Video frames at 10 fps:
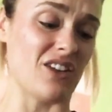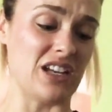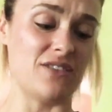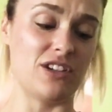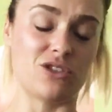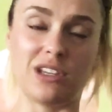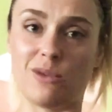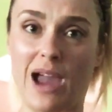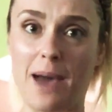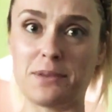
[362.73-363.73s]
individually
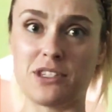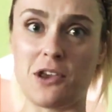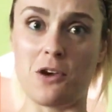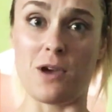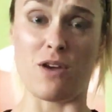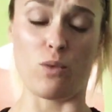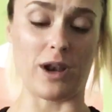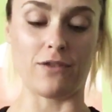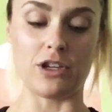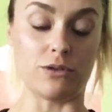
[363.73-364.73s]
wrapped, so
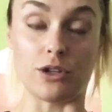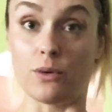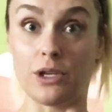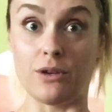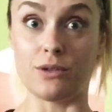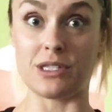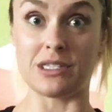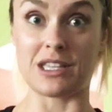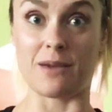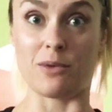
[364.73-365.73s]
whatever you don't use
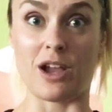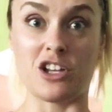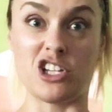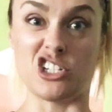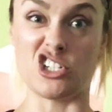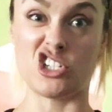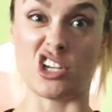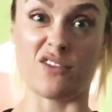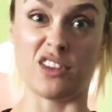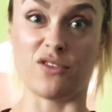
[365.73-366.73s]
this time around, you can just
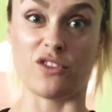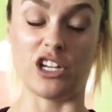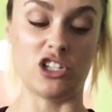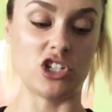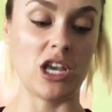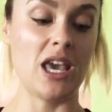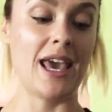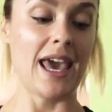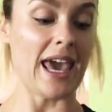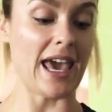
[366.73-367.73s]
shove in the fridge.
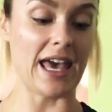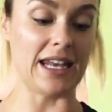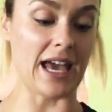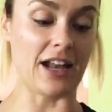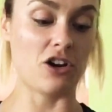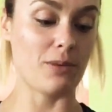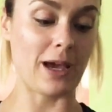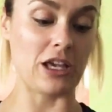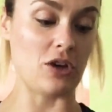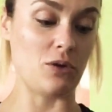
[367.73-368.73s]
And I don't know
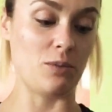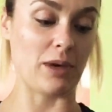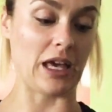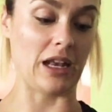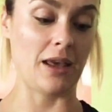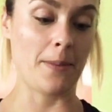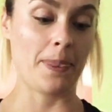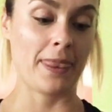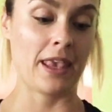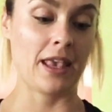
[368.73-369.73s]
about you, but
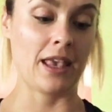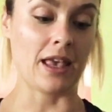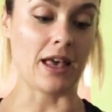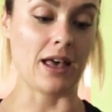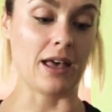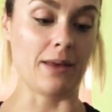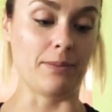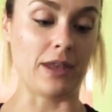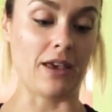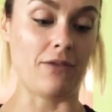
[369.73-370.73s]

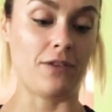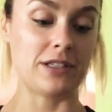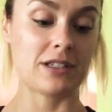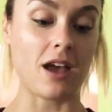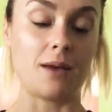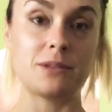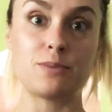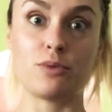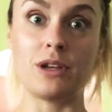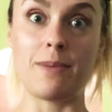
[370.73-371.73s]
if it comes
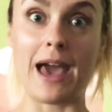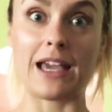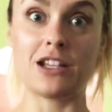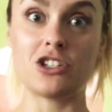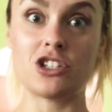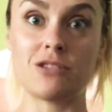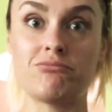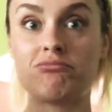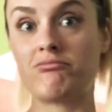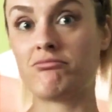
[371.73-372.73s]
pre-packaged,
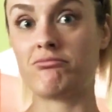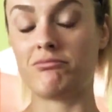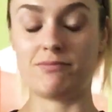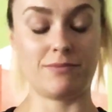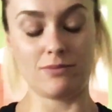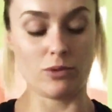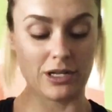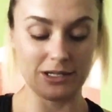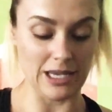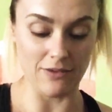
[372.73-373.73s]

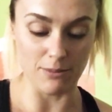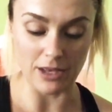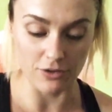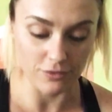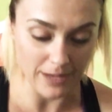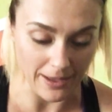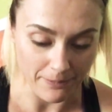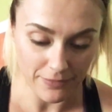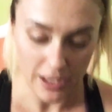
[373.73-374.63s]
works even better for me.